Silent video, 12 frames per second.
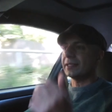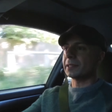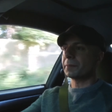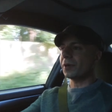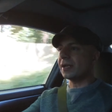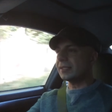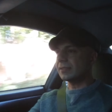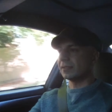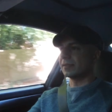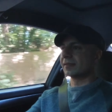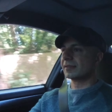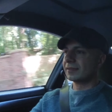at the
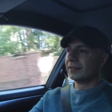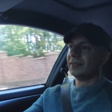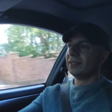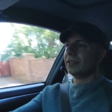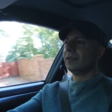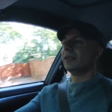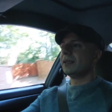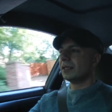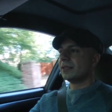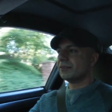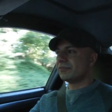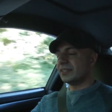prices
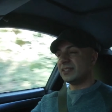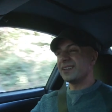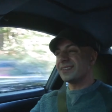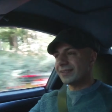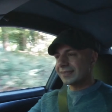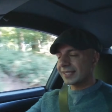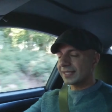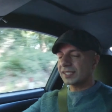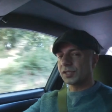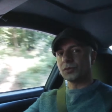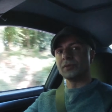of 996s or